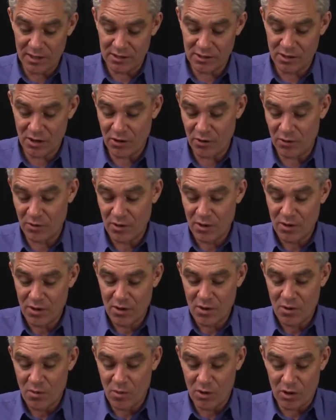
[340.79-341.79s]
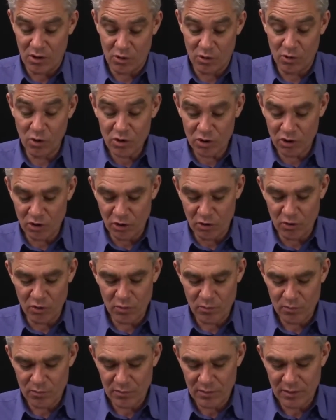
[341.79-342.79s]
So what I could
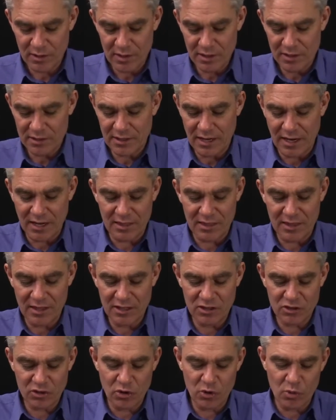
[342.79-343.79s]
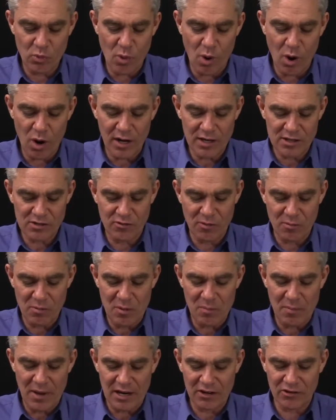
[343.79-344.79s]
do is take these two wires from the
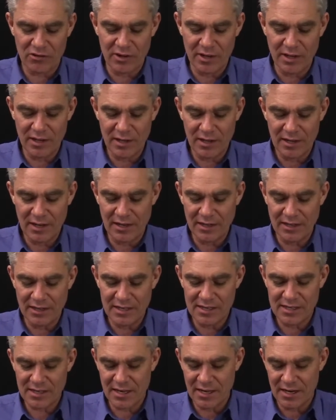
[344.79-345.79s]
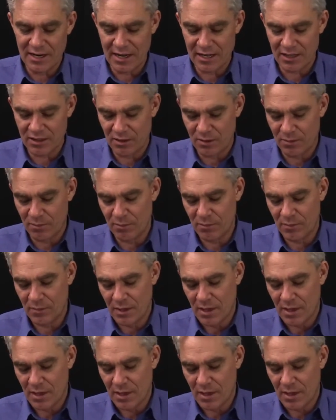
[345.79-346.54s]
battery and disconnect them